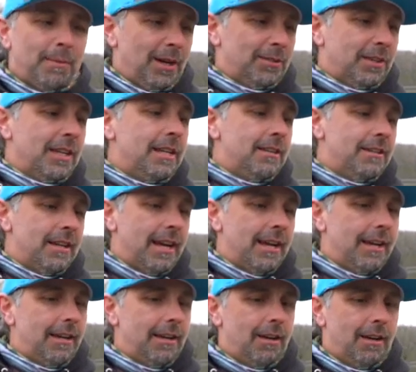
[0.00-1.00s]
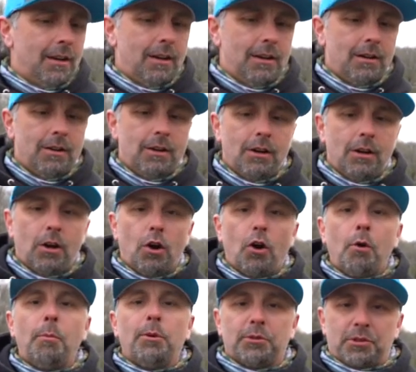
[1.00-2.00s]
muskie day.
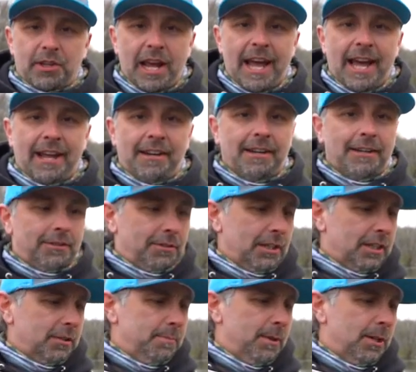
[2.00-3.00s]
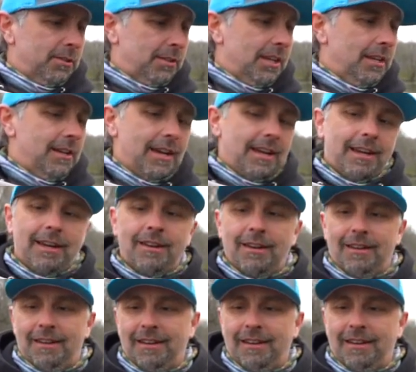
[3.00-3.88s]
Almost had a 6 muskie day.